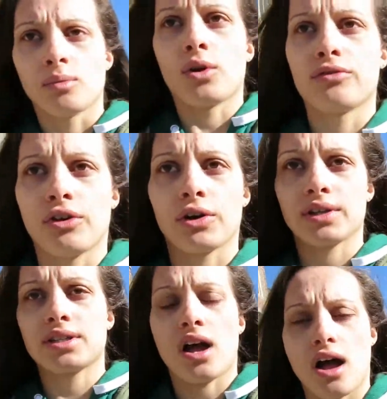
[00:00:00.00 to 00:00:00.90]
more
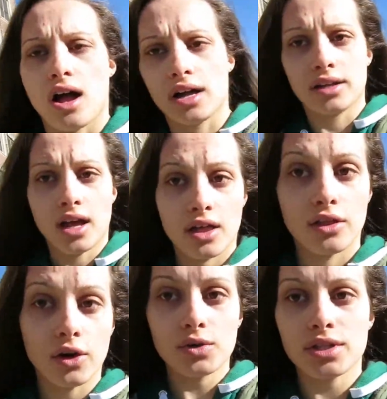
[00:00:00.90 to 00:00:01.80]
focused on
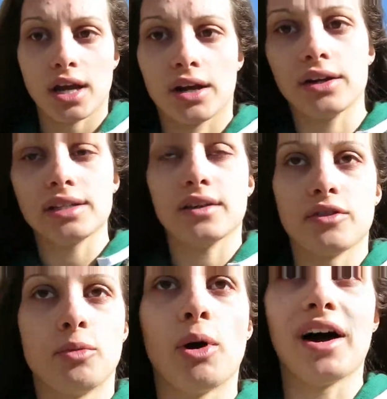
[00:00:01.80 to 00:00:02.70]
those areas of
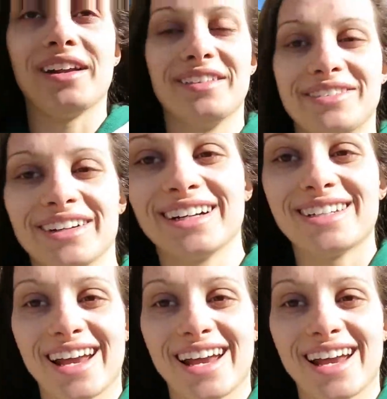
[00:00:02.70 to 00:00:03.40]
the body for a